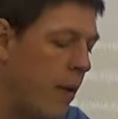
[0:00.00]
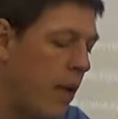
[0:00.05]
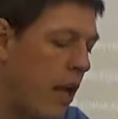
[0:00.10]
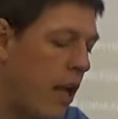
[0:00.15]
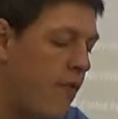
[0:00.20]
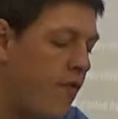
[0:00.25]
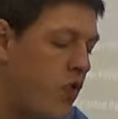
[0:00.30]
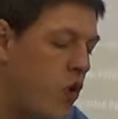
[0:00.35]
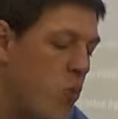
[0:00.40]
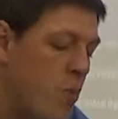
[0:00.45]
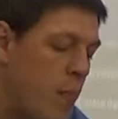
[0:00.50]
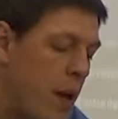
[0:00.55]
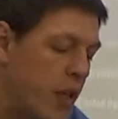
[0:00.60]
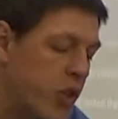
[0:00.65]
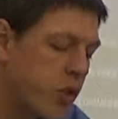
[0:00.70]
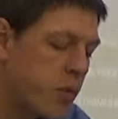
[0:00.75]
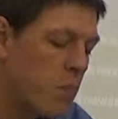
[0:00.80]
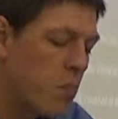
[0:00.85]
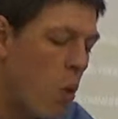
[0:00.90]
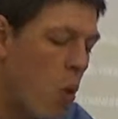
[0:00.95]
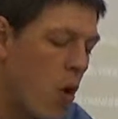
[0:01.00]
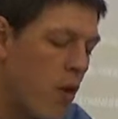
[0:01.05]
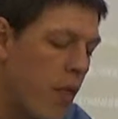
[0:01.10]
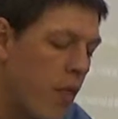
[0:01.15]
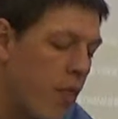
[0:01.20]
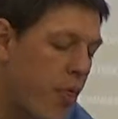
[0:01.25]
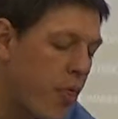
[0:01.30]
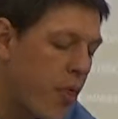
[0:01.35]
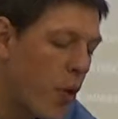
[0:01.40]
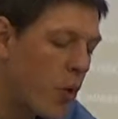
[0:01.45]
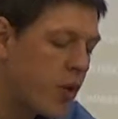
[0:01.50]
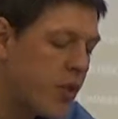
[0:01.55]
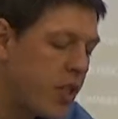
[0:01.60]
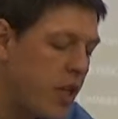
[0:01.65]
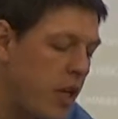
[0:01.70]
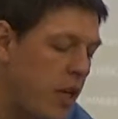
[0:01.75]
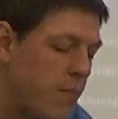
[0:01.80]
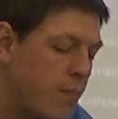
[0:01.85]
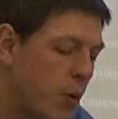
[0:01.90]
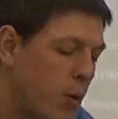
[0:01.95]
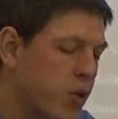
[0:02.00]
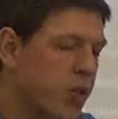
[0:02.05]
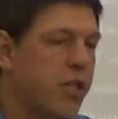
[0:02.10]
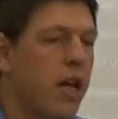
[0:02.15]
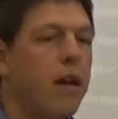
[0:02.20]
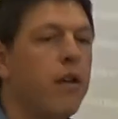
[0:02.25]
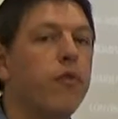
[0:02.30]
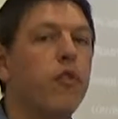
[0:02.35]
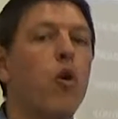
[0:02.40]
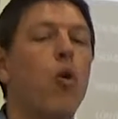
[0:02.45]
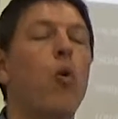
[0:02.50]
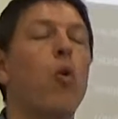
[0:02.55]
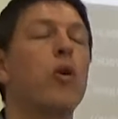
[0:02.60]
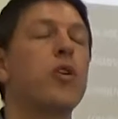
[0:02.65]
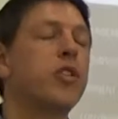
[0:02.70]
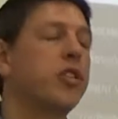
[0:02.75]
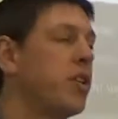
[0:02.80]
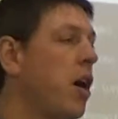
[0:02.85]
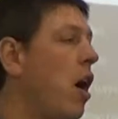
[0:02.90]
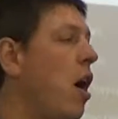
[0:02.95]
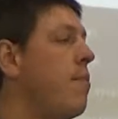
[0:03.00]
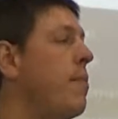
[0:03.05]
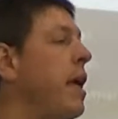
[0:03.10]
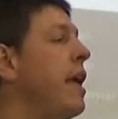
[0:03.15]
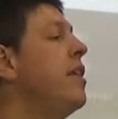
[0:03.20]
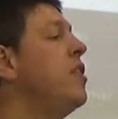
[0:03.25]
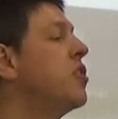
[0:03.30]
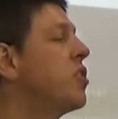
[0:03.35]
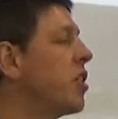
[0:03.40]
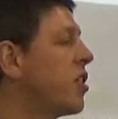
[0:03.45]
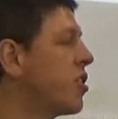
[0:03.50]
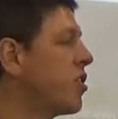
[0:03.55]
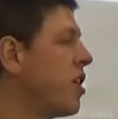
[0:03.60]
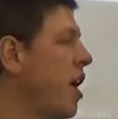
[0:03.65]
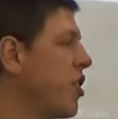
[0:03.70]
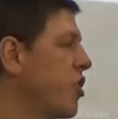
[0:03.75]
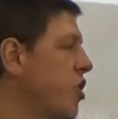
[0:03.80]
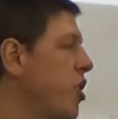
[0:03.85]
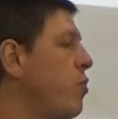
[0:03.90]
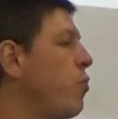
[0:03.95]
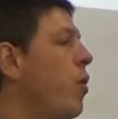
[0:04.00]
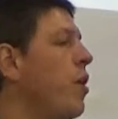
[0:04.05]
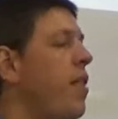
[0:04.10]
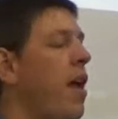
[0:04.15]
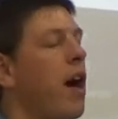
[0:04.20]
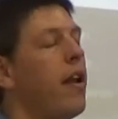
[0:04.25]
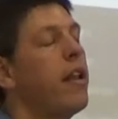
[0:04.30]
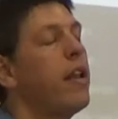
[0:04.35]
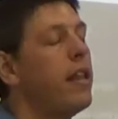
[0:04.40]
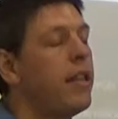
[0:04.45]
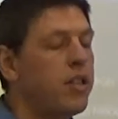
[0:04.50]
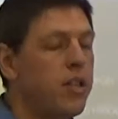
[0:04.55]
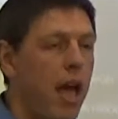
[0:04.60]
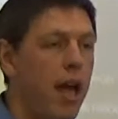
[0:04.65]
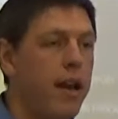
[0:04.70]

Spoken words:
If you miss more than 13% of course time in succession without any